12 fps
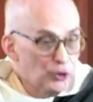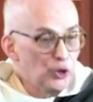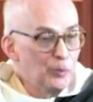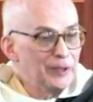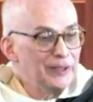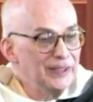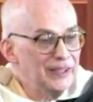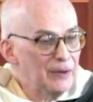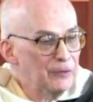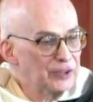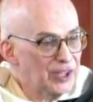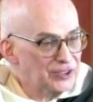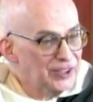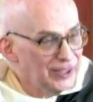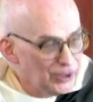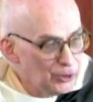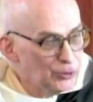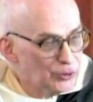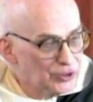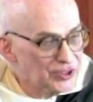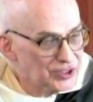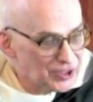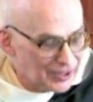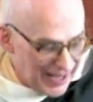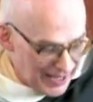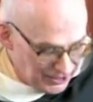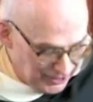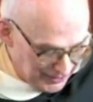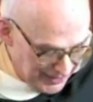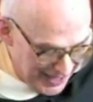Newman never does use scholastic